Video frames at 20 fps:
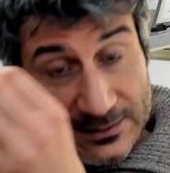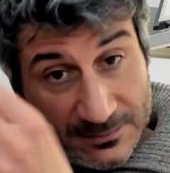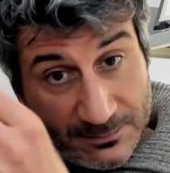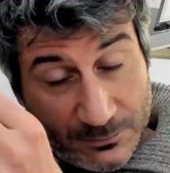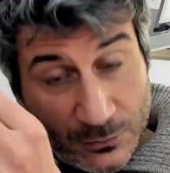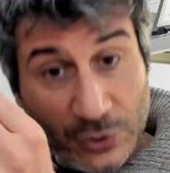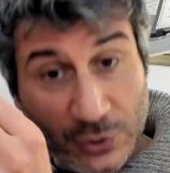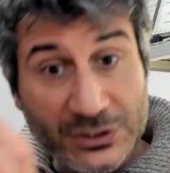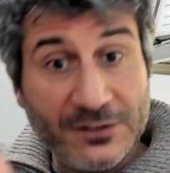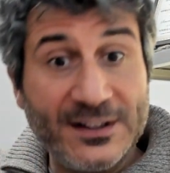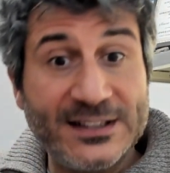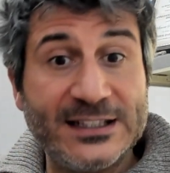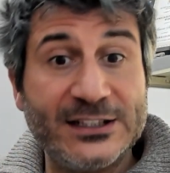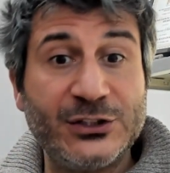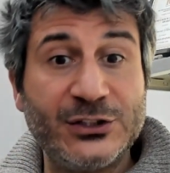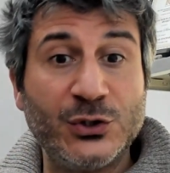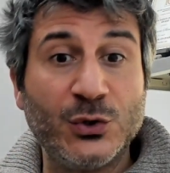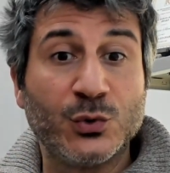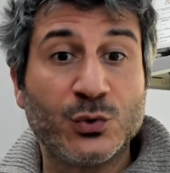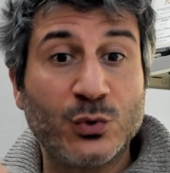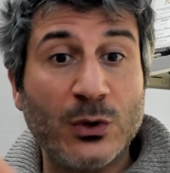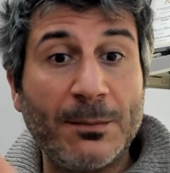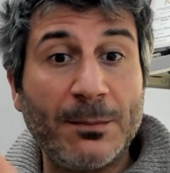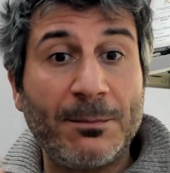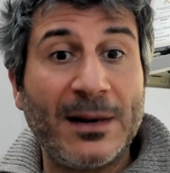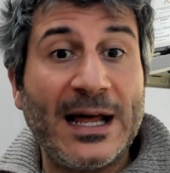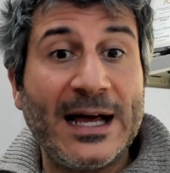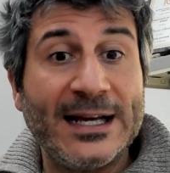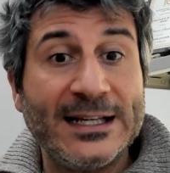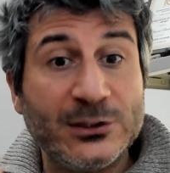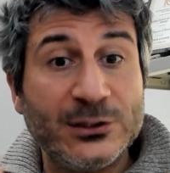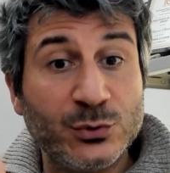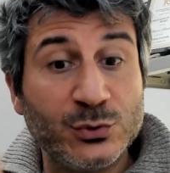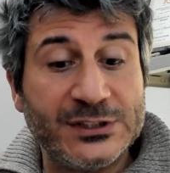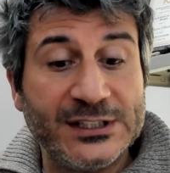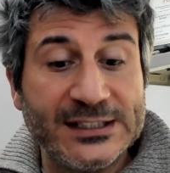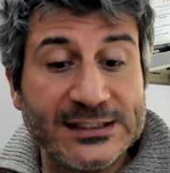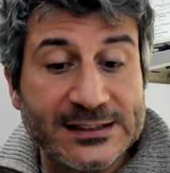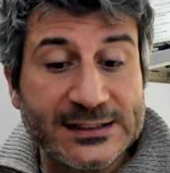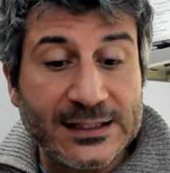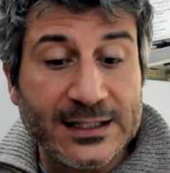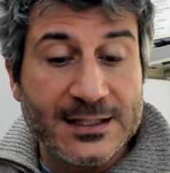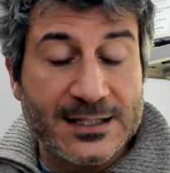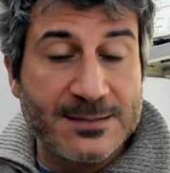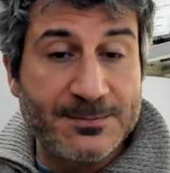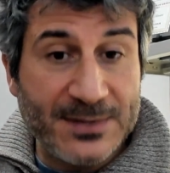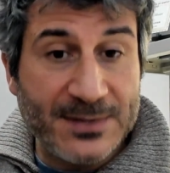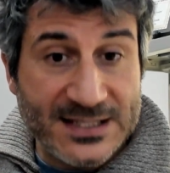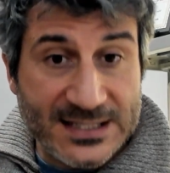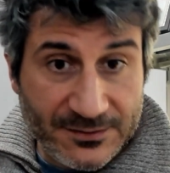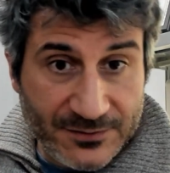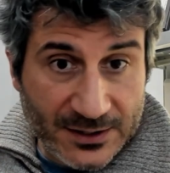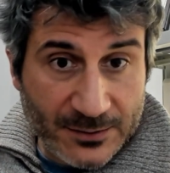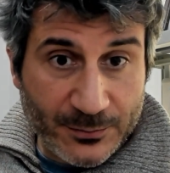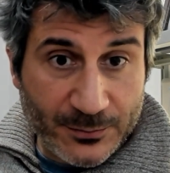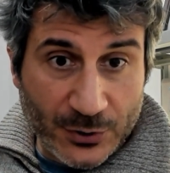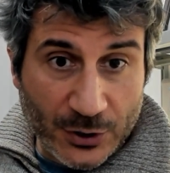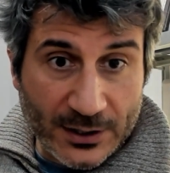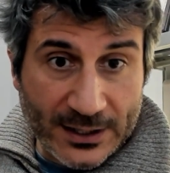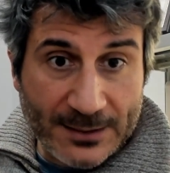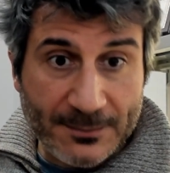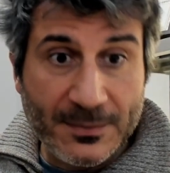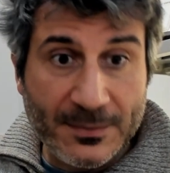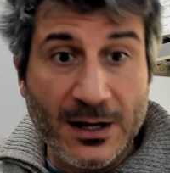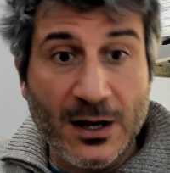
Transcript: motivated you to apply to this specific program.